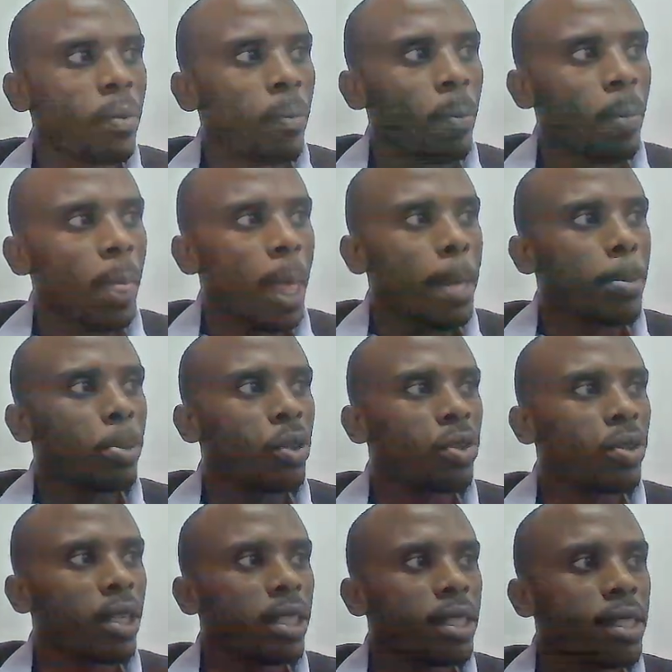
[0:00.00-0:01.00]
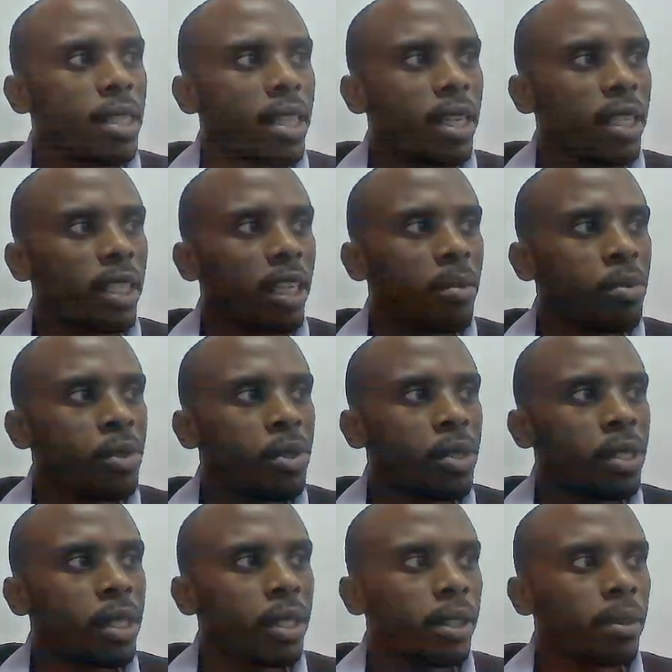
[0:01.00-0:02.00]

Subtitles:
You can see that I'm using